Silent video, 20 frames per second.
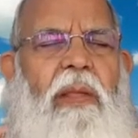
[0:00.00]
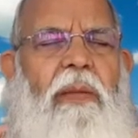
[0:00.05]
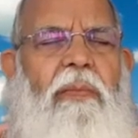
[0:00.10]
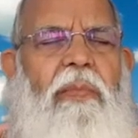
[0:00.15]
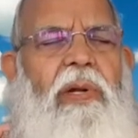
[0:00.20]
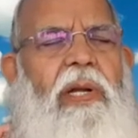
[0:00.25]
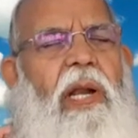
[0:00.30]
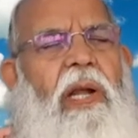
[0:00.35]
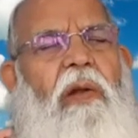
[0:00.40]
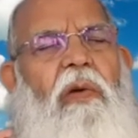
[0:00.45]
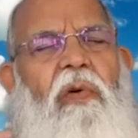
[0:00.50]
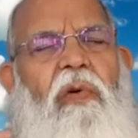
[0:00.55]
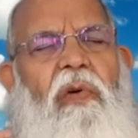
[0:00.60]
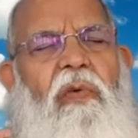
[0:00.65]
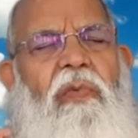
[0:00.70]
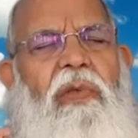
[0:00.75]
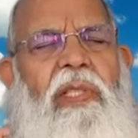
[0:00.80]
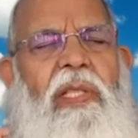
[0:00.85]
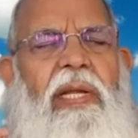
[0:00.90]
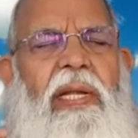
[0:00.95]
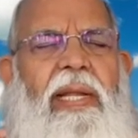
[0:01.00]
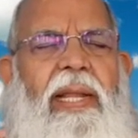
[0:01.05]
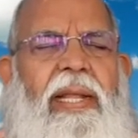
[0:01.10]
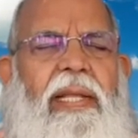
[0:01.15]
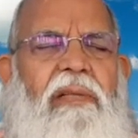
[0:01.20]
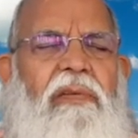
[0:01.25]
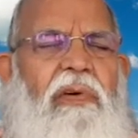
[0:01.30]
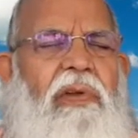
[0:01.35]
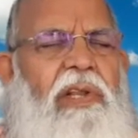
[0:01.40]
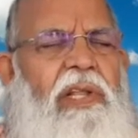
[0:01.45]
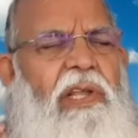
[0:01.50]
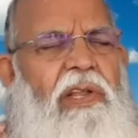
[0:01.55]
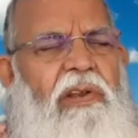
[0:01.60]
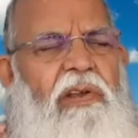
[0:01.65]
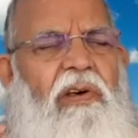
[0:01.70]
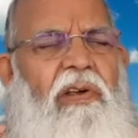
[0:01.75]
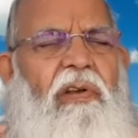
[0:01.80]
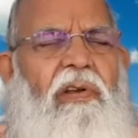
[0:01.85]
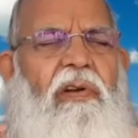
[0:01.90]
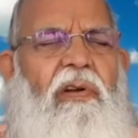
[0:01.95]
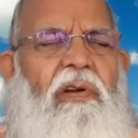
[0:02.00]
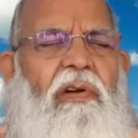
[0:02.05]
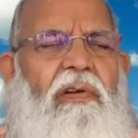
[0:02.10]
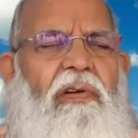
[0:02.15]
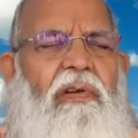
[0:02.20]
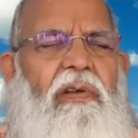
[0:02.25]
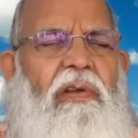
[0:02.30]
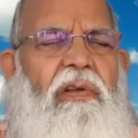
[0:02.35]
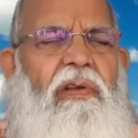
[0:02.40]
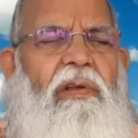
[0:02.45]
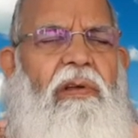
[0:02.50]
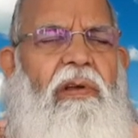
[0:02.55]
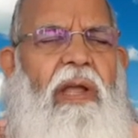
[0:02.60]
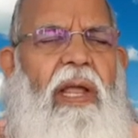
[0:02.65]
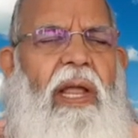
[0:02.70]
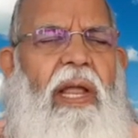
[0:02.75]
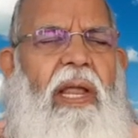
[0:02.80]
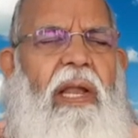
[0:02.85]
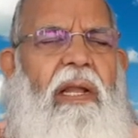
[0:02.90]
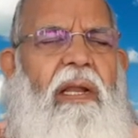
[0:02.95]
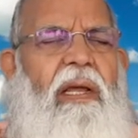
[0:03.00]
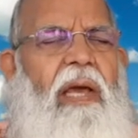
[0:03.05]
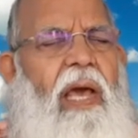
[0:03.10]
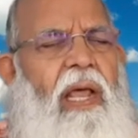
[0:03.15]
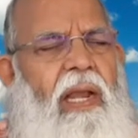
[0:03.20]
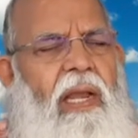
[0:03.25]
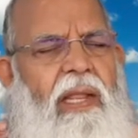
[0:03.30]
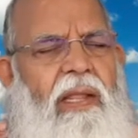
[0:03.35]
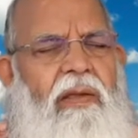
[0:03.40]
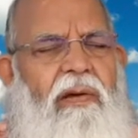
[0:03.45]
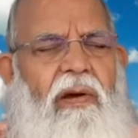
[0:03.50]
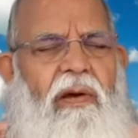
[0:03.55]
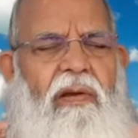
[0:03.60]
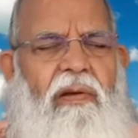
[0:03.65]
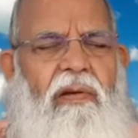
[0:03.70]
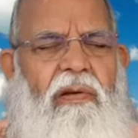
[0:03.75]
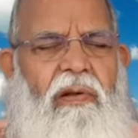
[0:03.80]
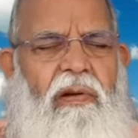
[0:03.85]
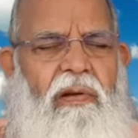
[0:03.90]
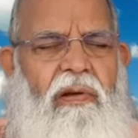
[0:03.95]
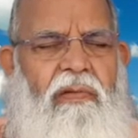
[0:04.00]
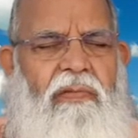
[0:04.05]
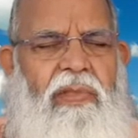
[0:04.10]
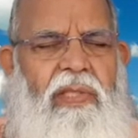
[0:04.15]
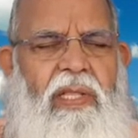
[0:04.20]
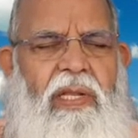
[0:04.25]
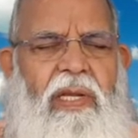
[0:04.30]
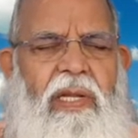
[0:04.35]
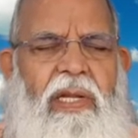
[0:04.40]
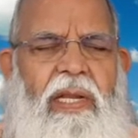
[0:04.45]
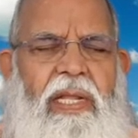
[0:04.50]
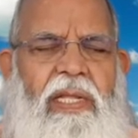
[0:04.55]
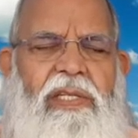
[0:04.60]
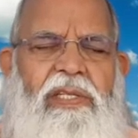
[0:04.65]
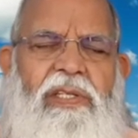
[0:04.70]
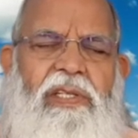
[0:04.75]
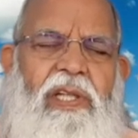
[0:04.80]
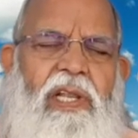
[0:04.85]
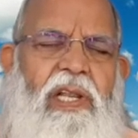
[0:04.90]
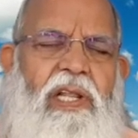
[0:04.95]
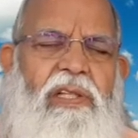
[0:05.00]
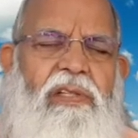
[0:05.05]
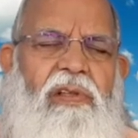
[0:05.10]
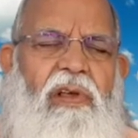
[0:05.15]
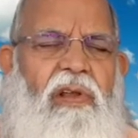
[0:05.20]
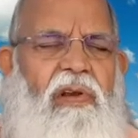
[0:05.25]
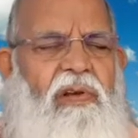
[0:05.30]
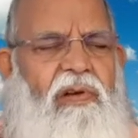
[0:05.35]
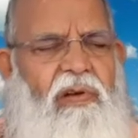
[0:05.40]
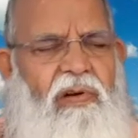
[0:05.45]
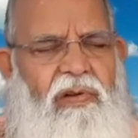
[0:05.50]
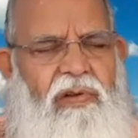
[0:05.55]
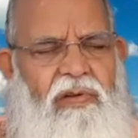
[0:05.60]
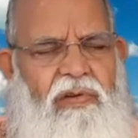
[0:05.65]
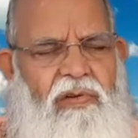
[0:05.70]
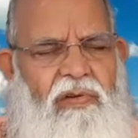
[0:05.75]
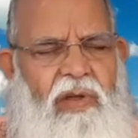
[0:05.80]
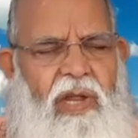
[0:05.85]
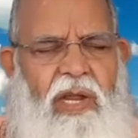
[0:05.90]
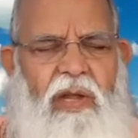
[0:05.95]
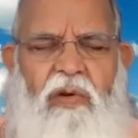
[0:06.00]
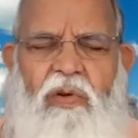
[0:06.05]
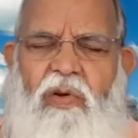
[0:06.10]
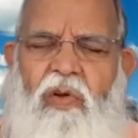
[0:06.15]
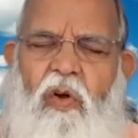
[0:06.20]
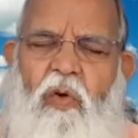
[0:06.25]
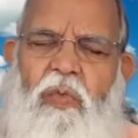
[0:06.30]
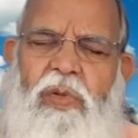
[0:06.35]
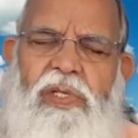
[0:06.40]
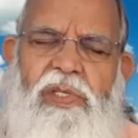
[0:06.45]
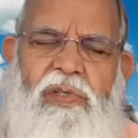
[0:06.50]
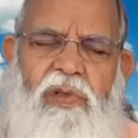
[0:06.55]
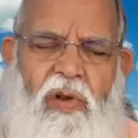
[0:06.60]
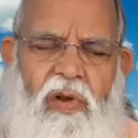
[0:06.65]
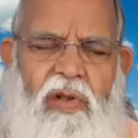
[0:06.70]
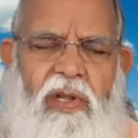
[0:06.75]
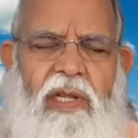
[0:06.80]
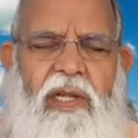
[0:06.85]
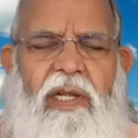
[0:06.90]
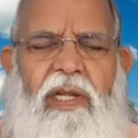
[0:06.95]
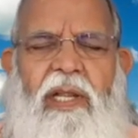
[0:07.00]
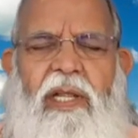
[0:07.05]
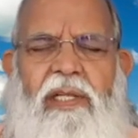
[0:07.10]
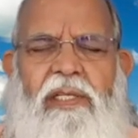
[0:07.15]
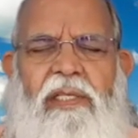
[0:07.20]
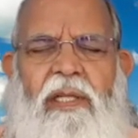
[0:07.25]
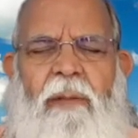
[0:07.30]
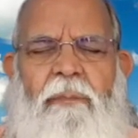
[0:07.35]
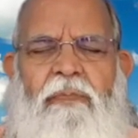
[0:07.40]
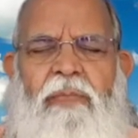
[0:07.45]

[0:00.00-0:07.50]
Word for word: But I don't know whether he takes onion or not, and garlic or not, whether he takes chilies or not, you know, I don't know how much salt he takes.